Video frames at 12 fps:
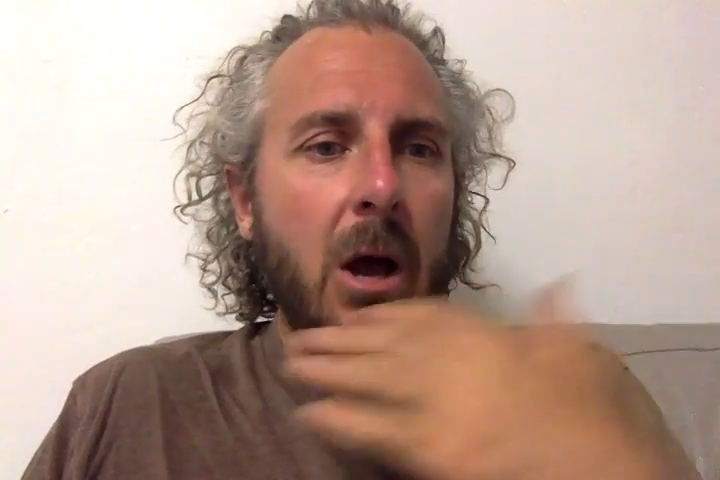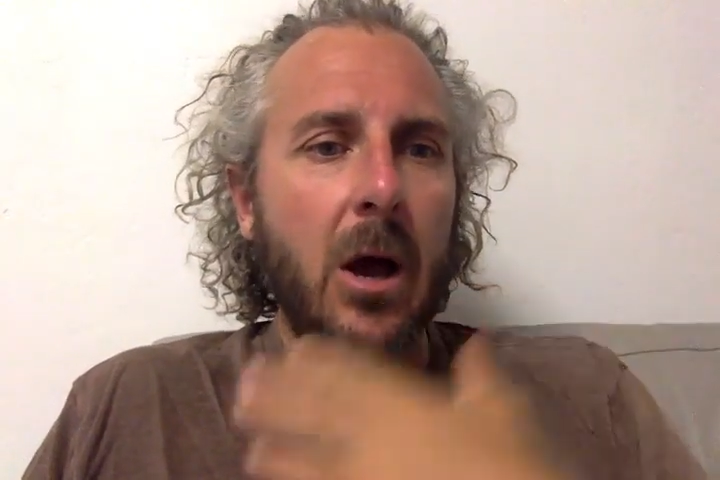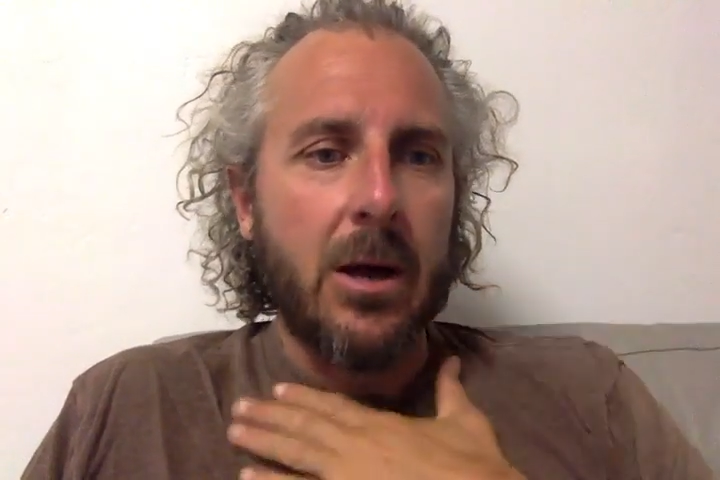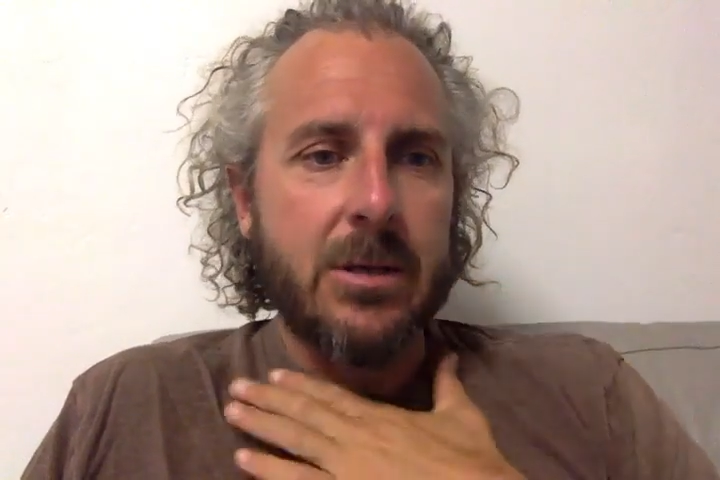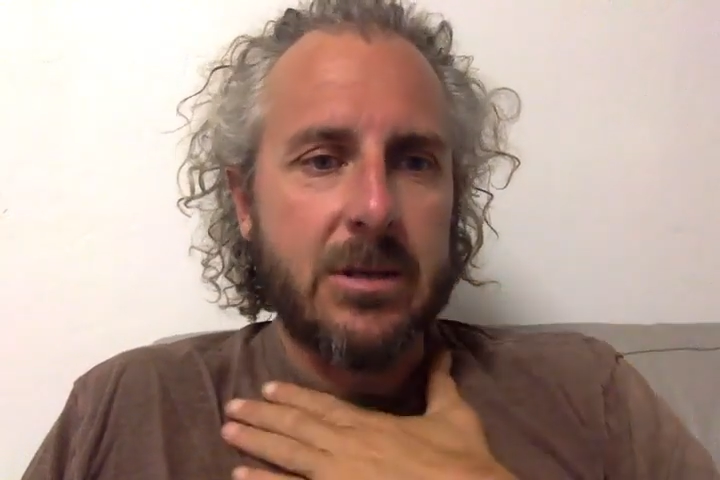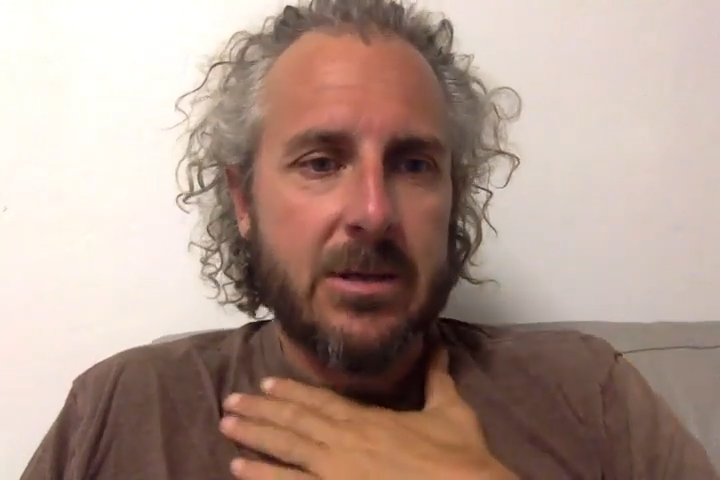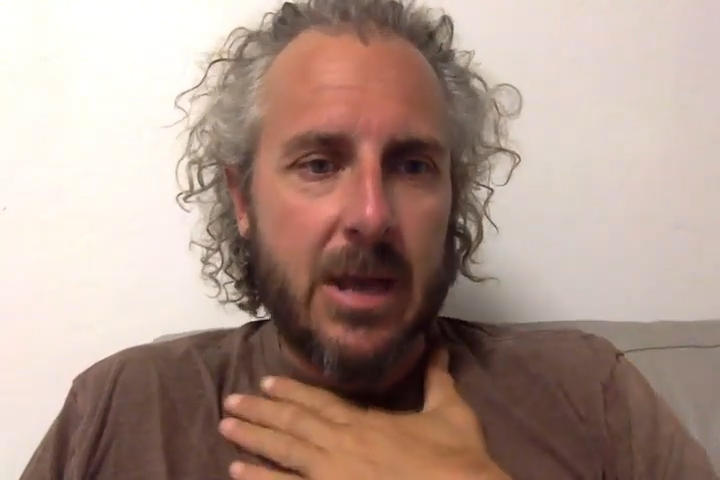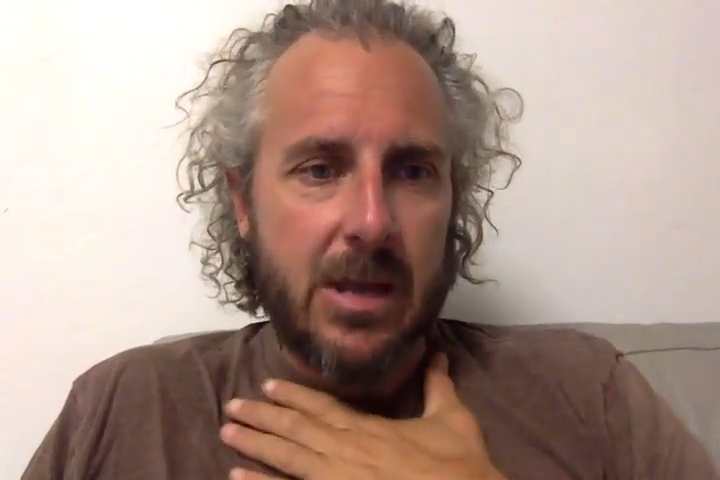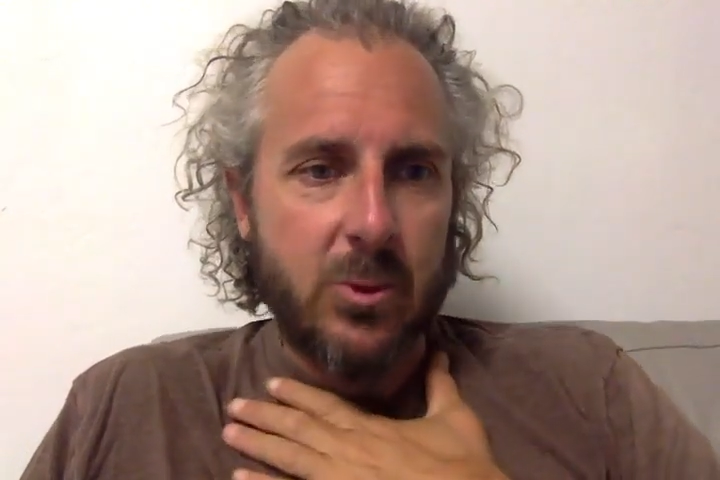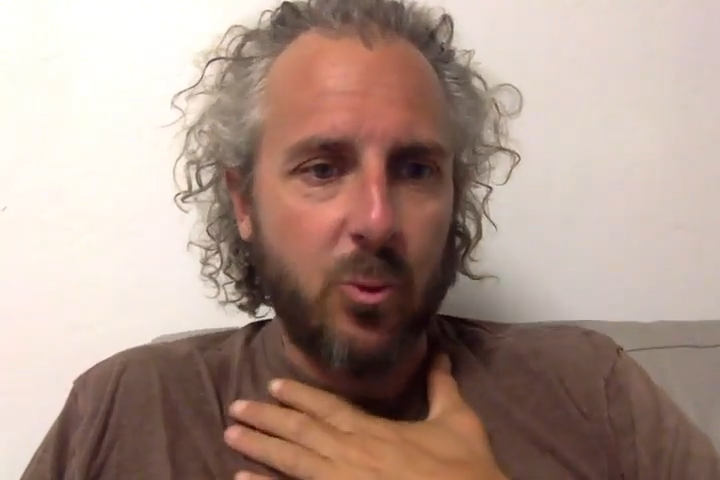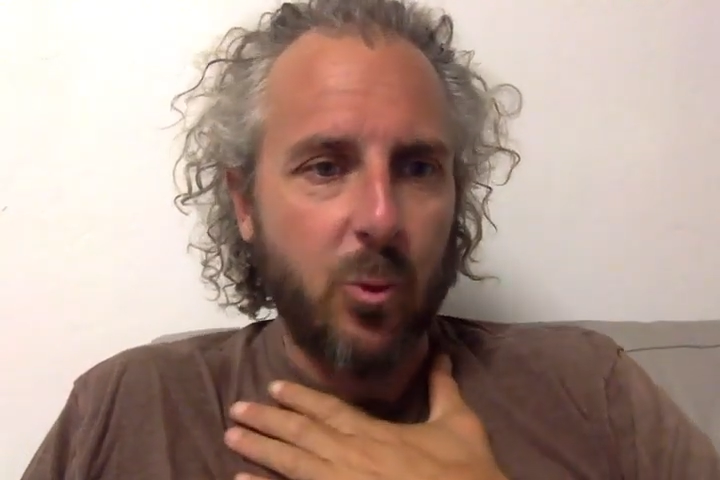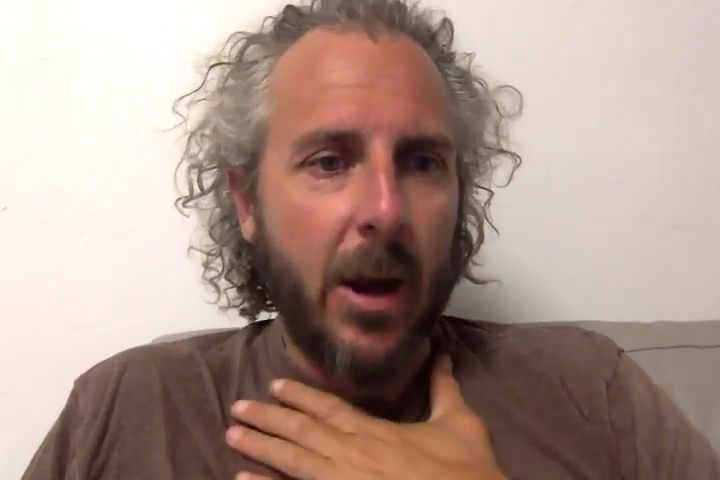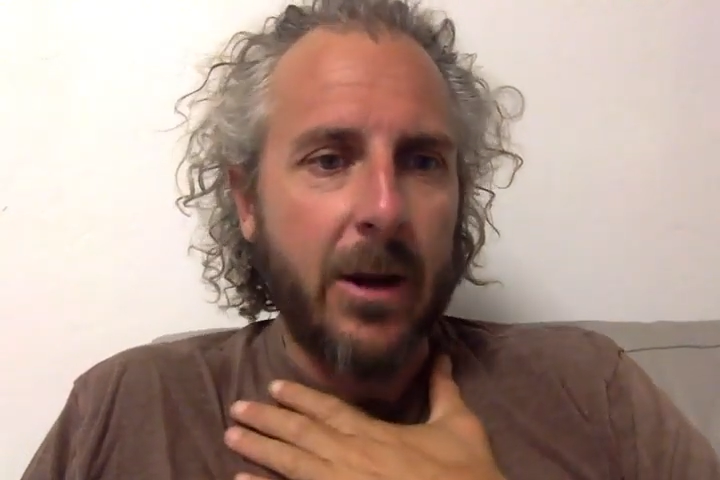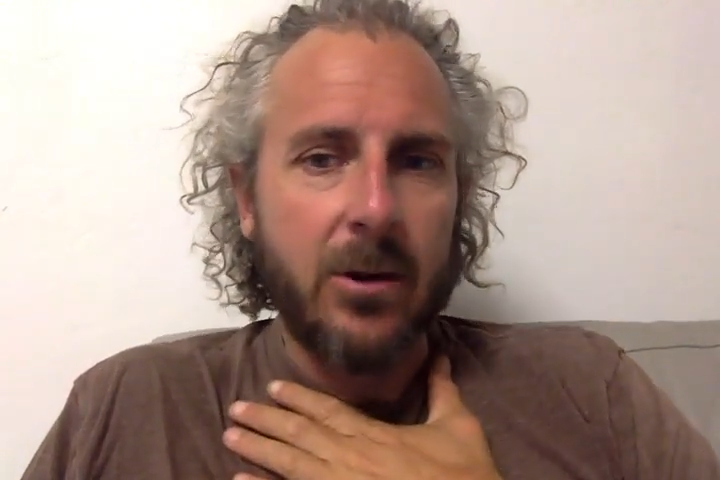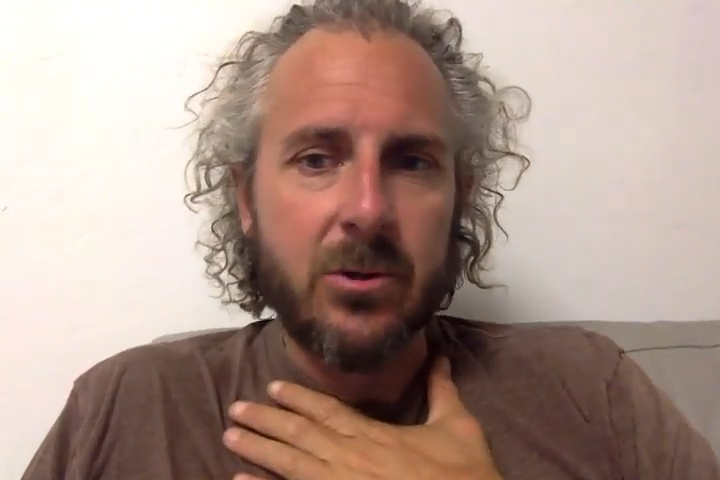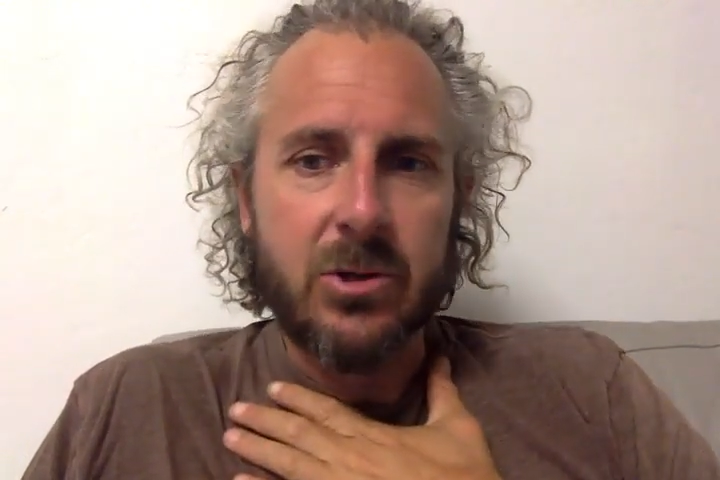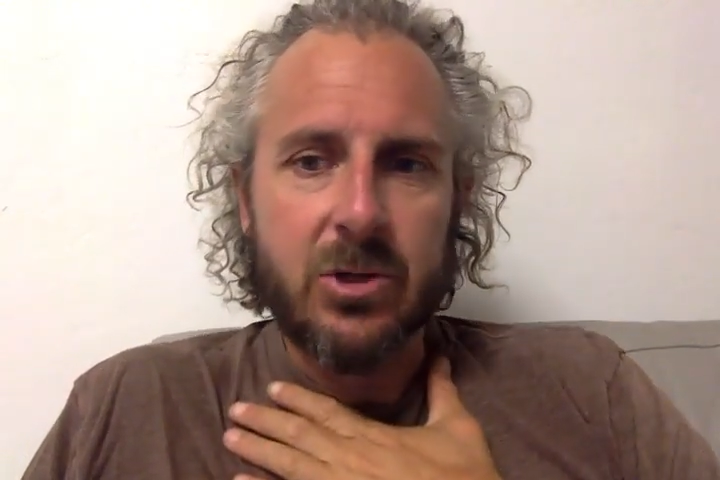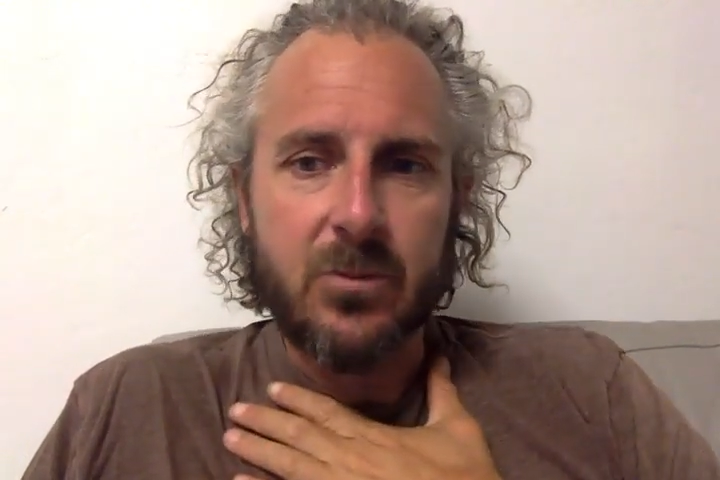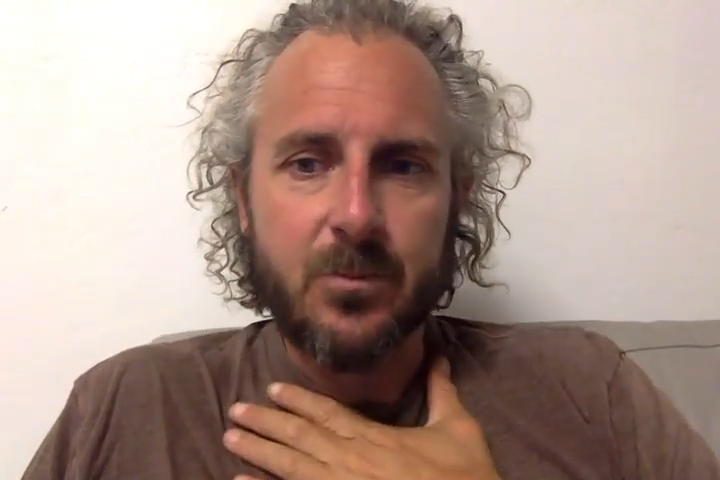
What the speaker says: us as writers